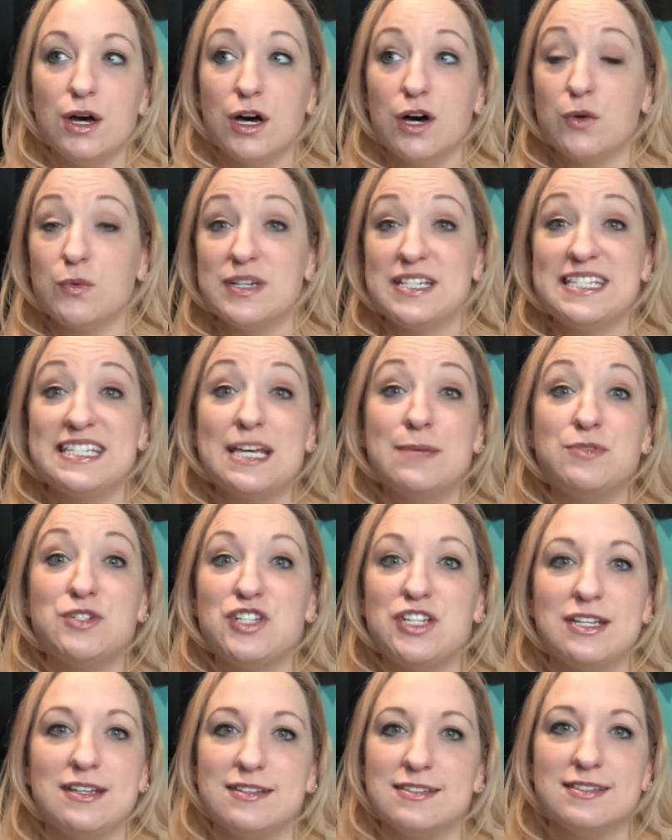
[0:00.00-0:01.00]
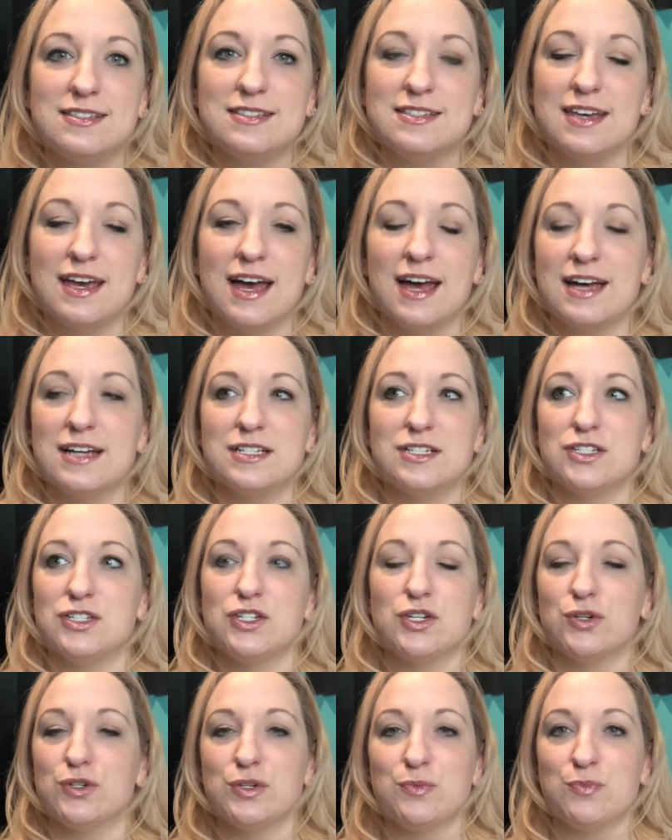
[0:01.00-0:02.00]
a receptionist at
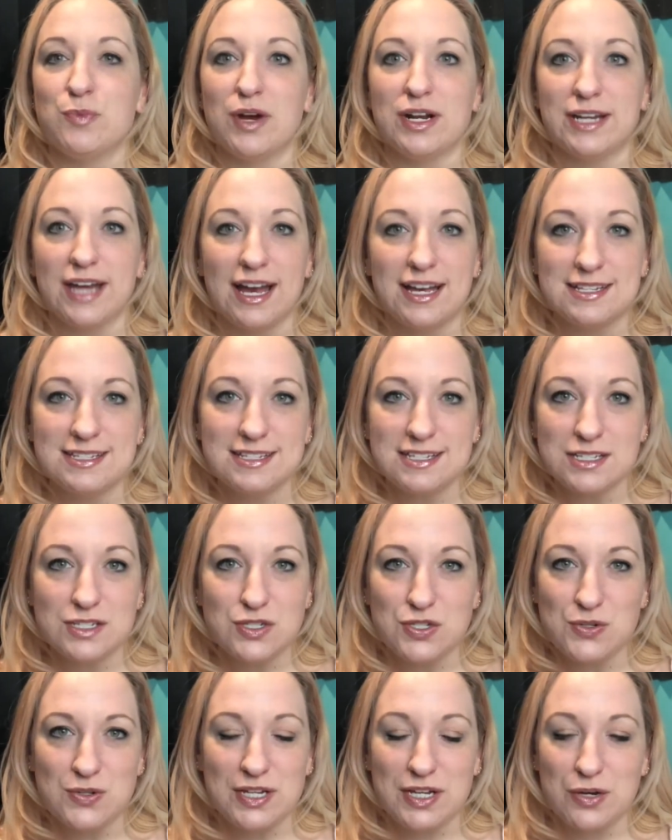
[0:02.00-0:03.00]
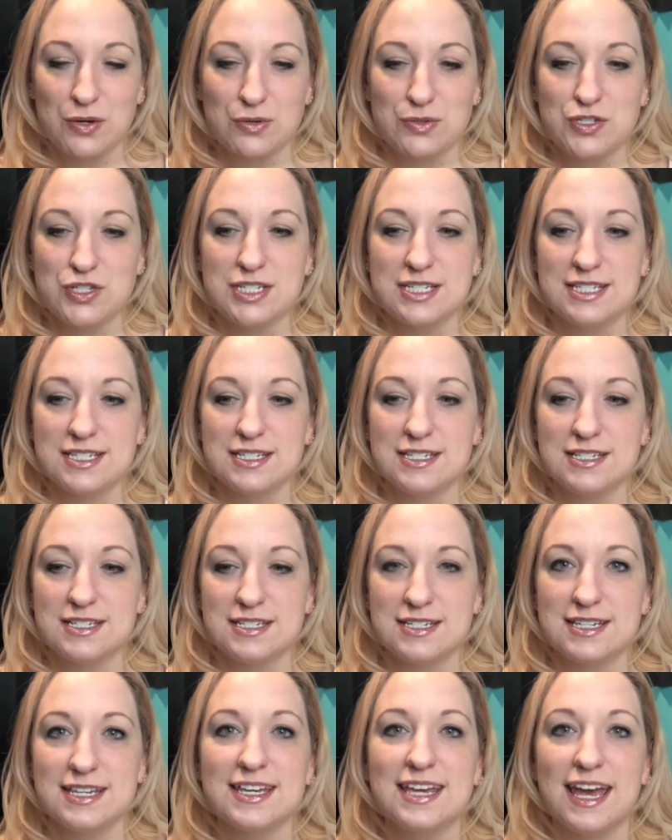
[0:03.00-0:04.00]
Turner Broadcasting Studio just
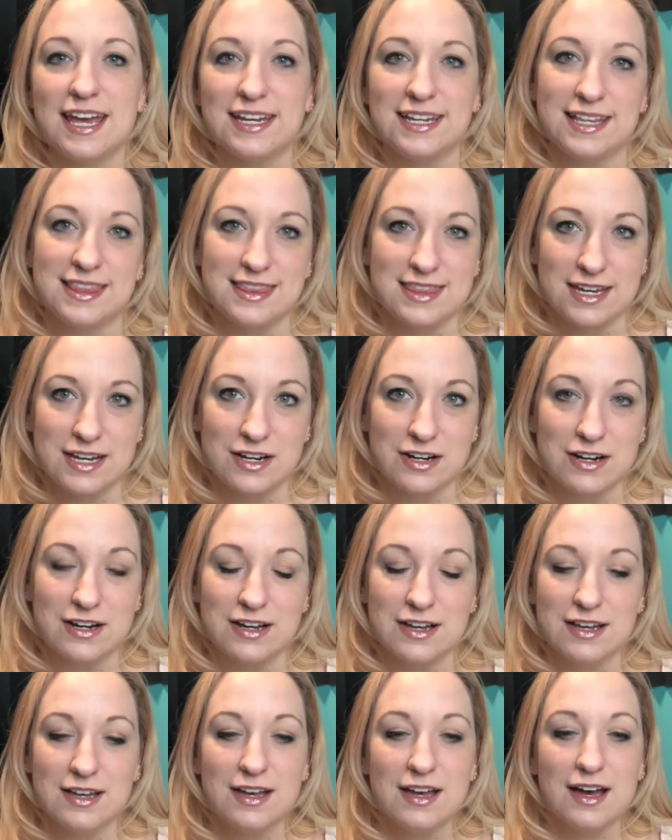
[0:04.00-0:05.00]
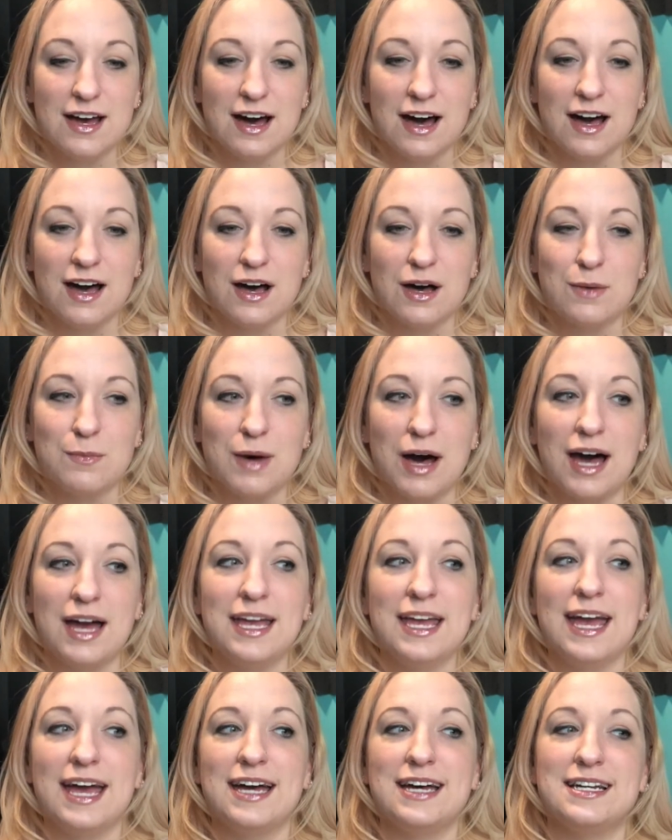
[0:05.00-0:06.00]
to get in there. Um, I
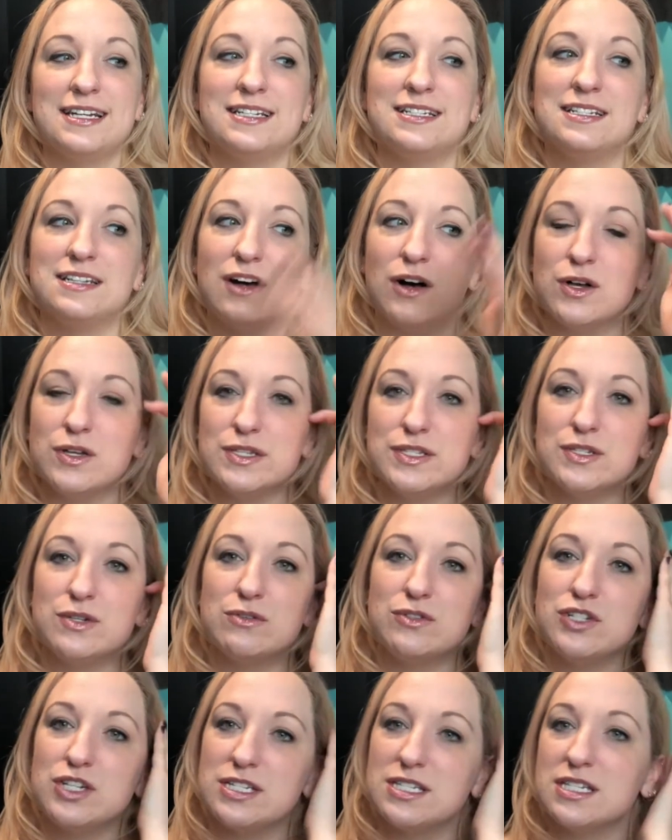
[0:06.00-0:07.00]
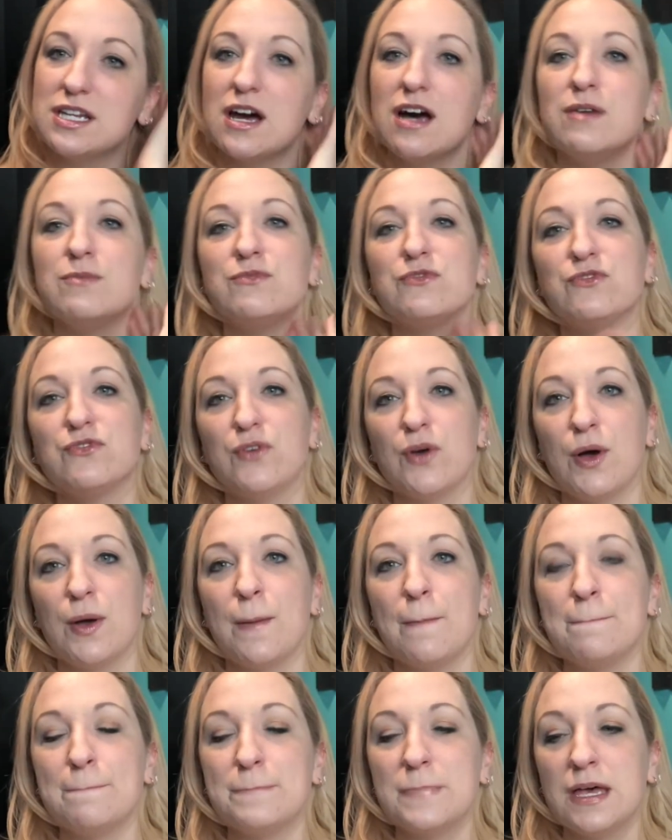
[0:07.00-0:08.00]
had also just come
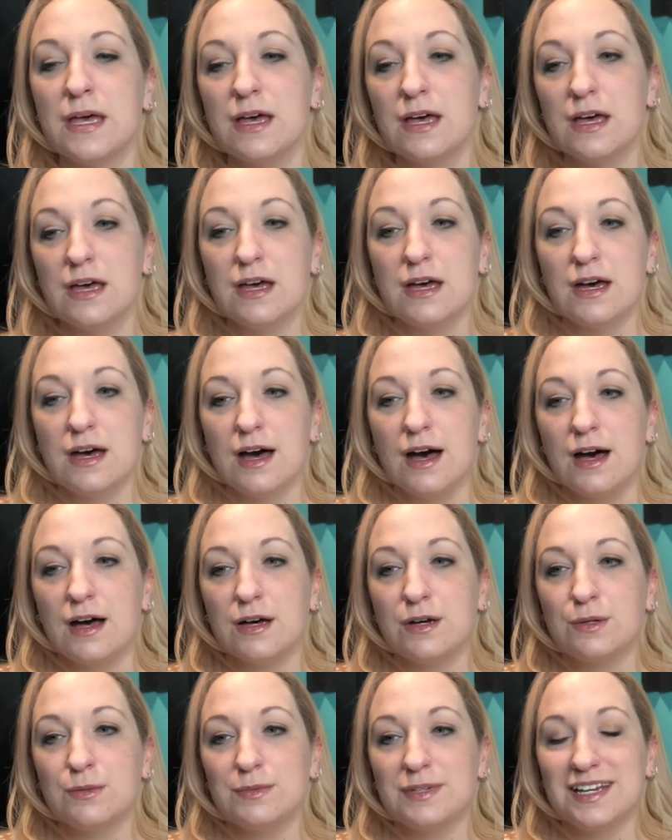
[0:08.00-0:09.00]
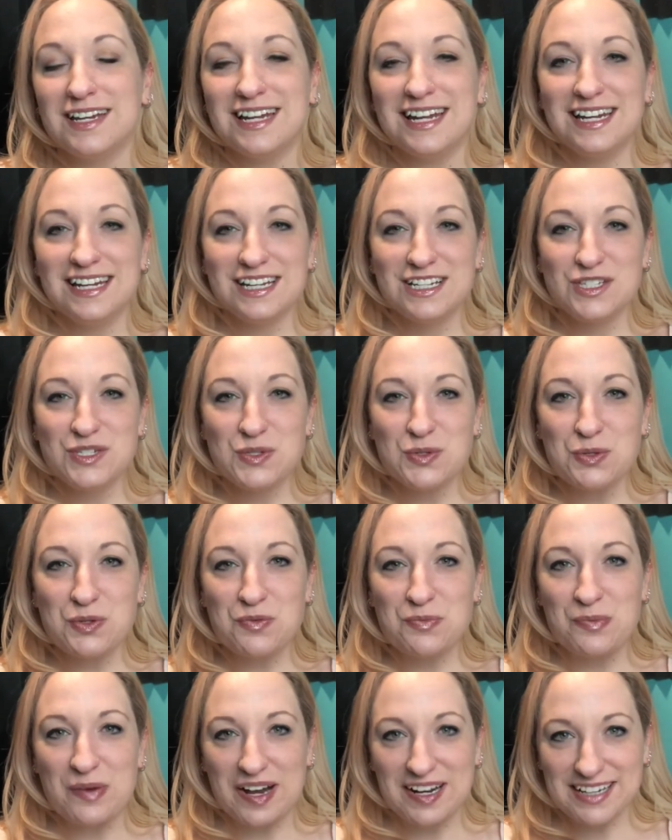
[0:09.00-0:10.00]
from um, Connecticut School of
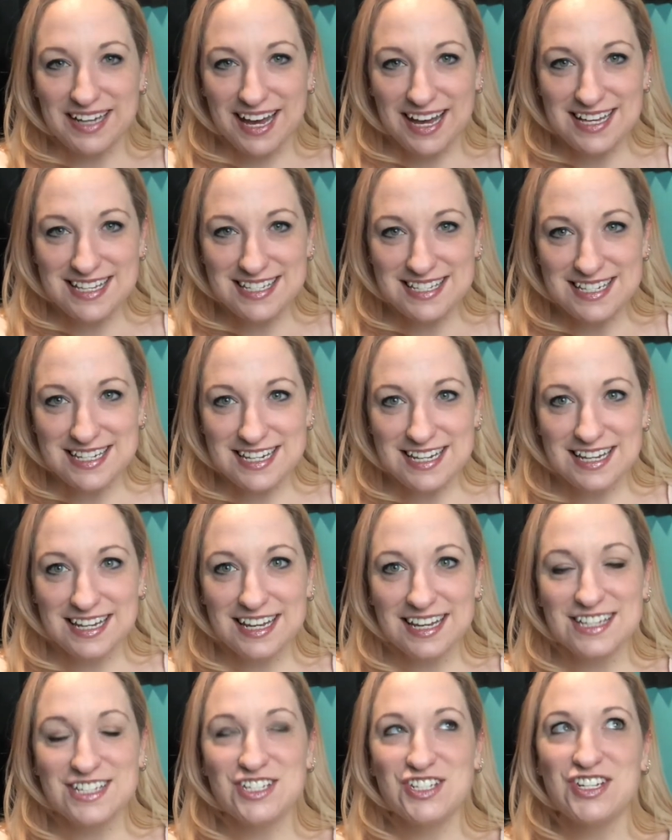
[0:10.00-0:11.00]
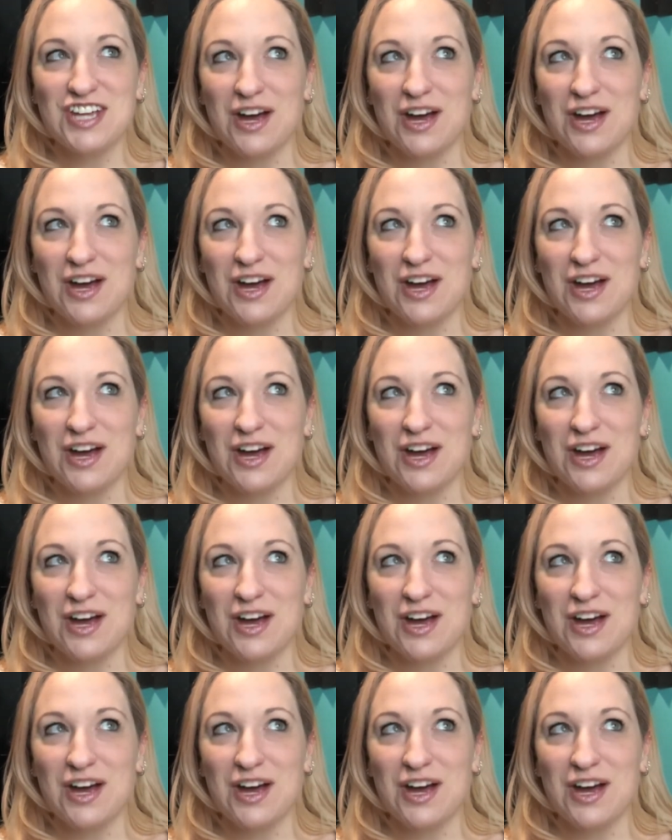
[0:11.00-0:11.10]
Broadcasting. Shout